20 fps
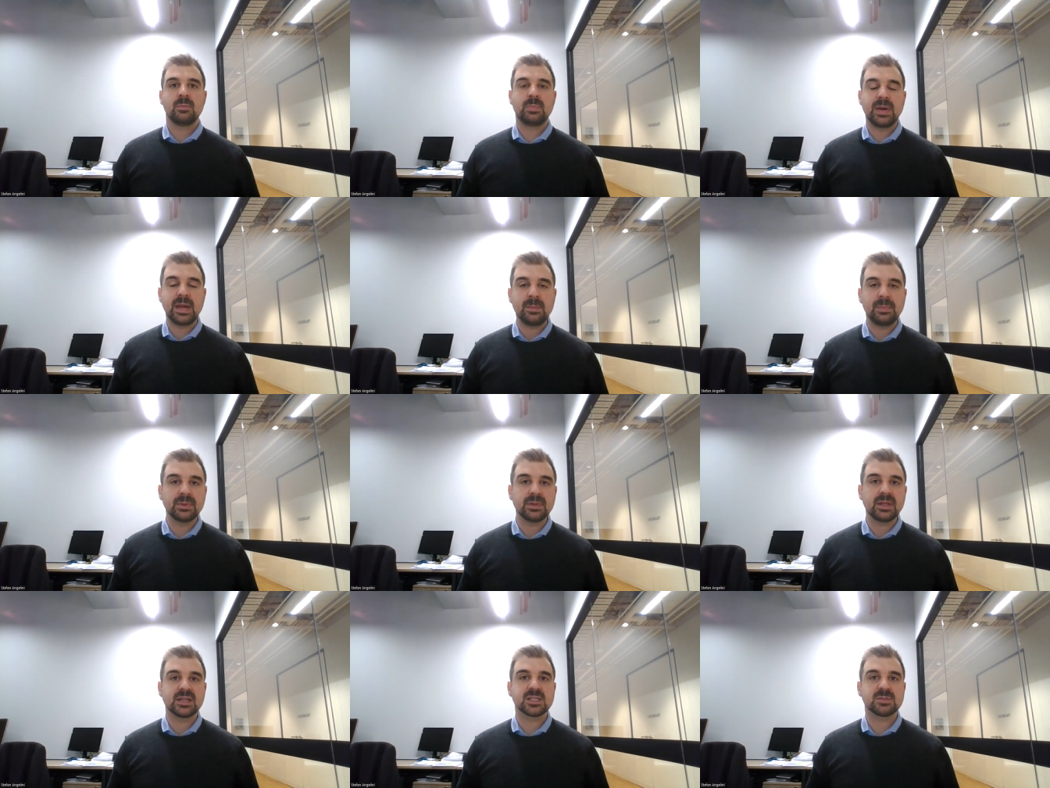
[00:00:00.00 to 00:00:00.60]

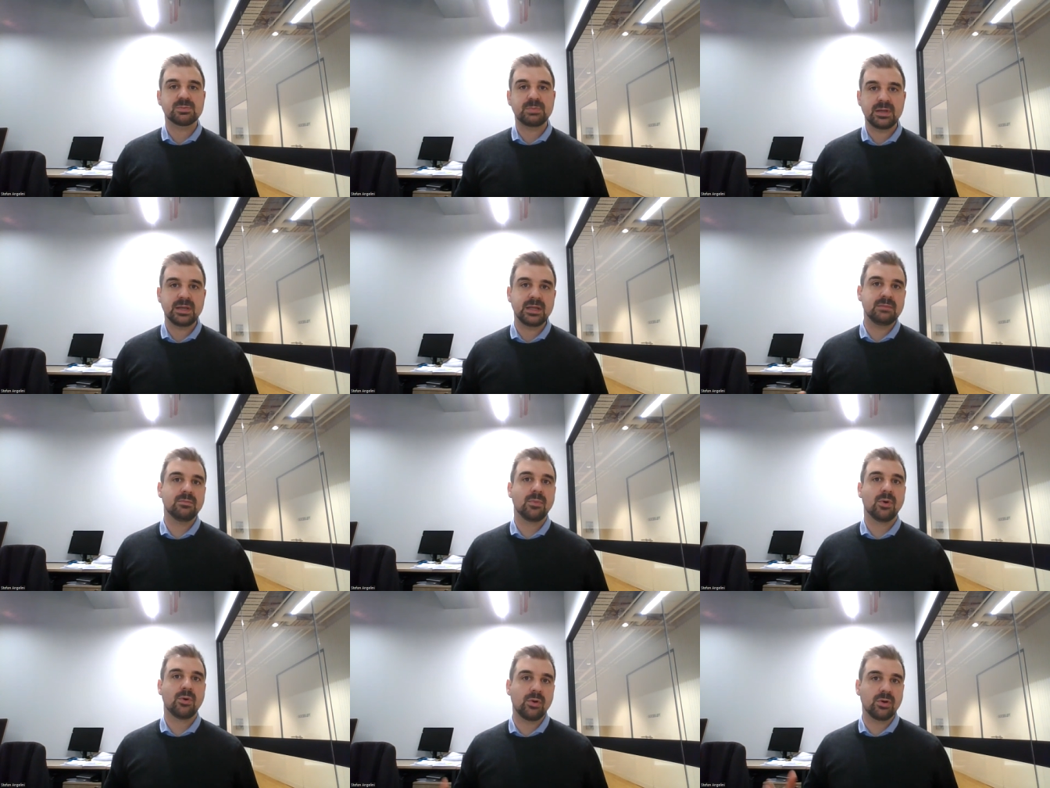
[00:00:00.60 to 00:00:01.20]
people are
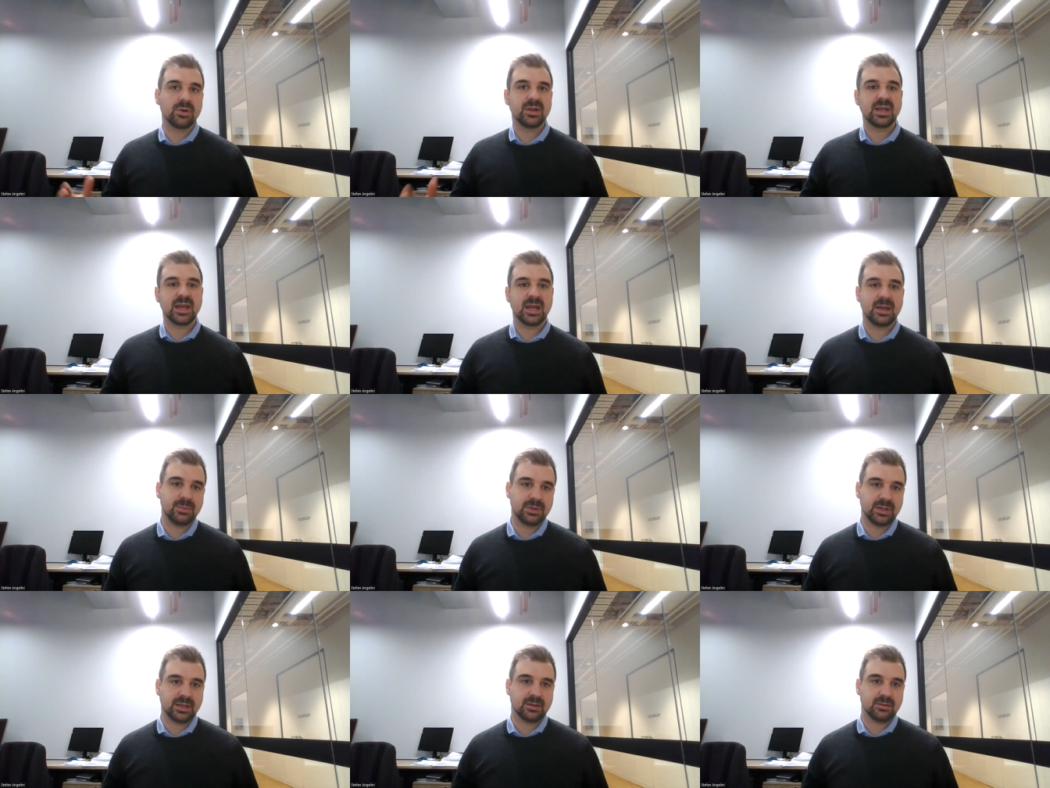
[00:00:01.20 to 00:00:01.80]
spending more on
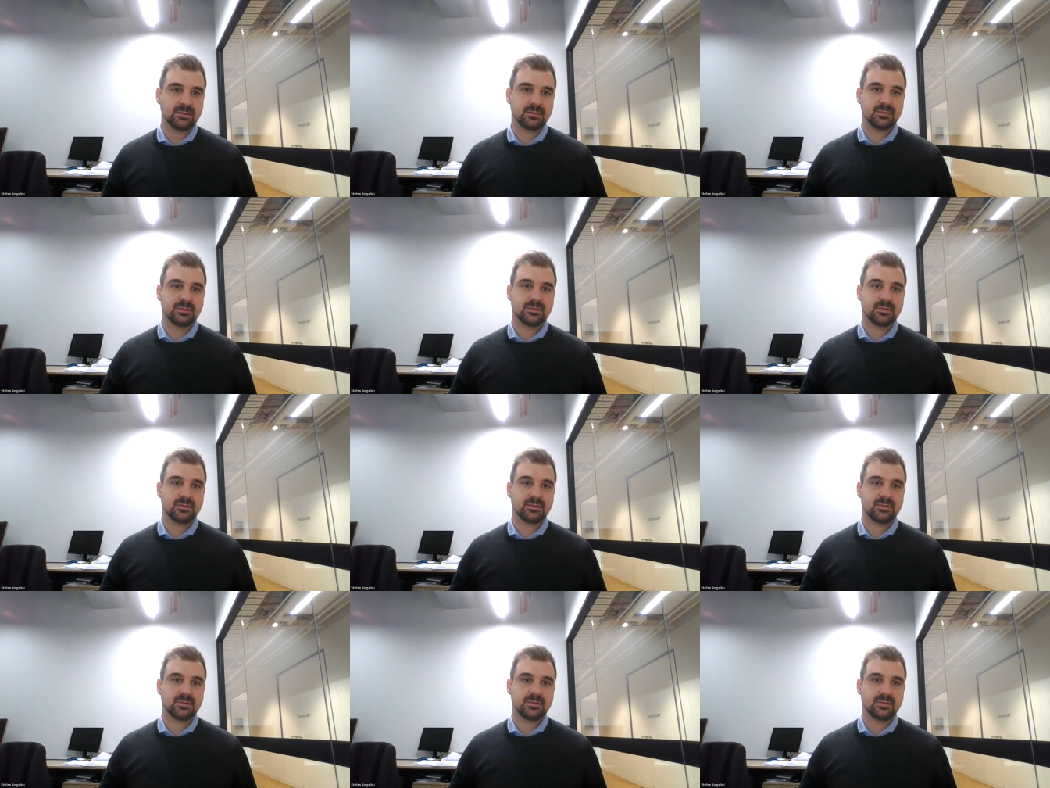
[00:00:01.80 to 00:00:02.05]
gambling.